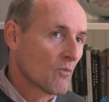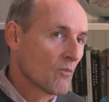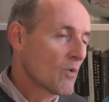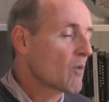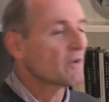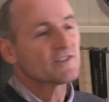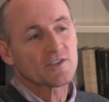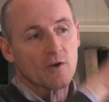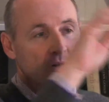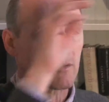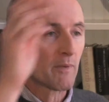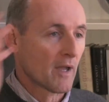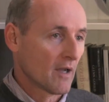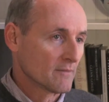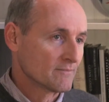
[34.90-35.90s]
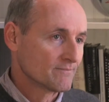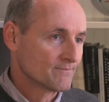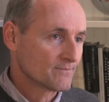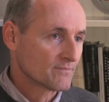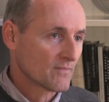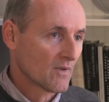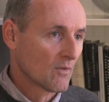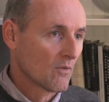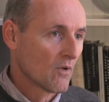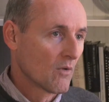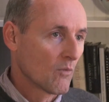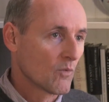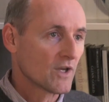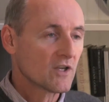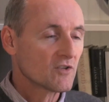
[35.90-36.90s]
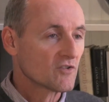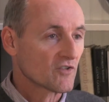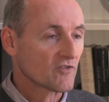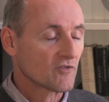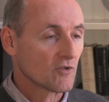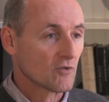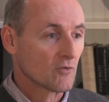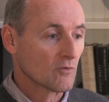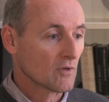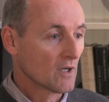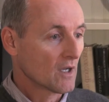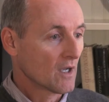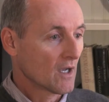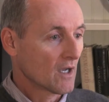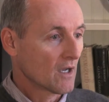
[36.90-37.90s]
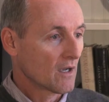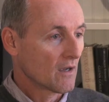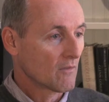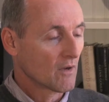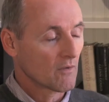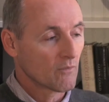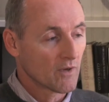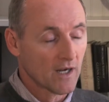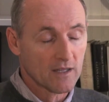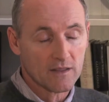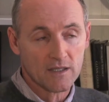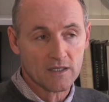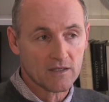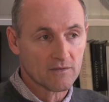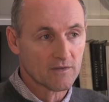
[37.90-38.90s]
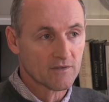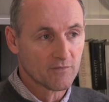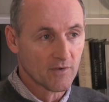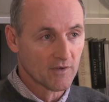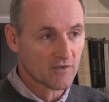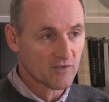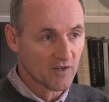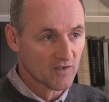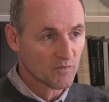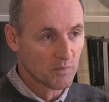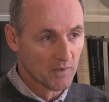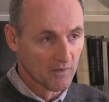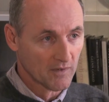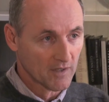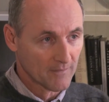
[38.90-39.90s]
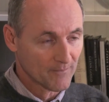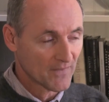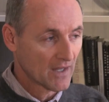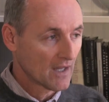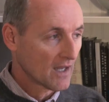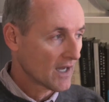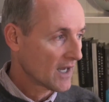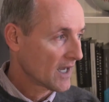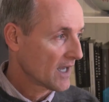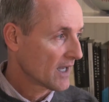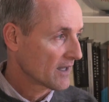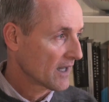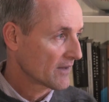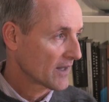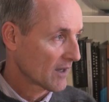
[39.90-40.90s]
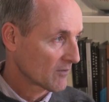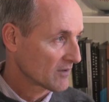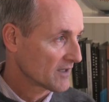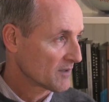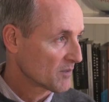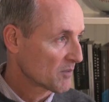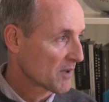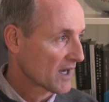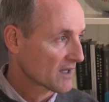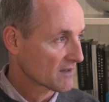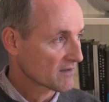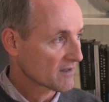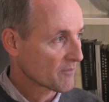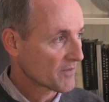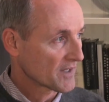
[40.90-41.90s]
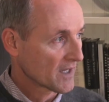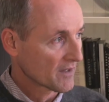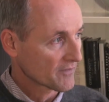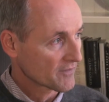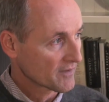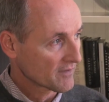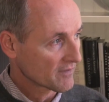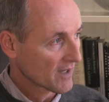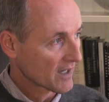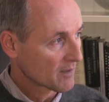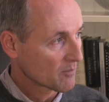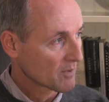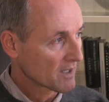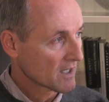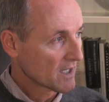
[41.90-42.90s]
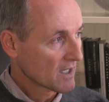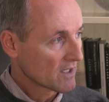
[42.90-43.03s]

well, what's it all about? We could just do what I think is very Shakespearean, and that will lead me back to something else in a second, but